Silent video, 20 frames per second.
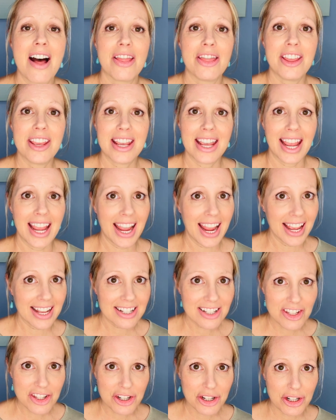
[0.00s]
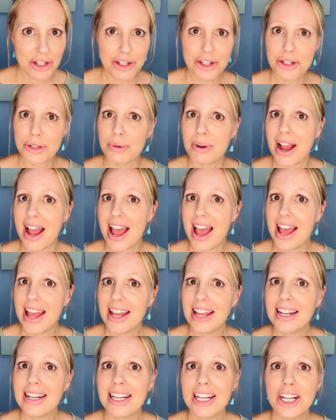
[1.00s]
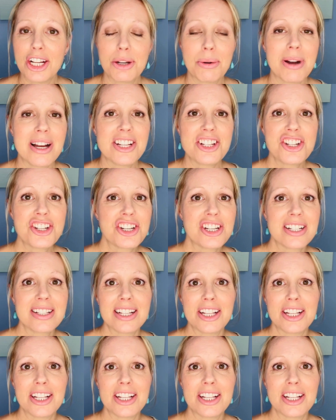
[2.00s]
the answer to any question